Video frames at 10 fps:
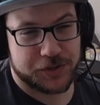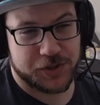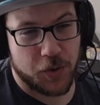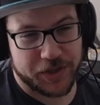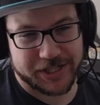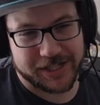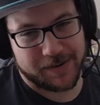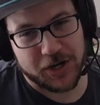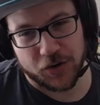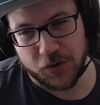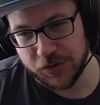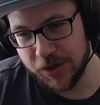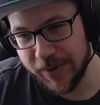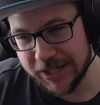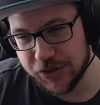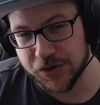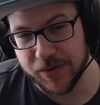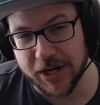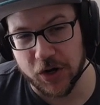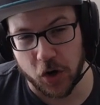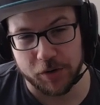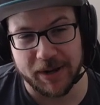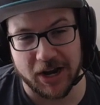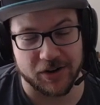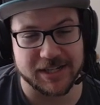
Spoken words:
So this is going to be your early way to generate card parity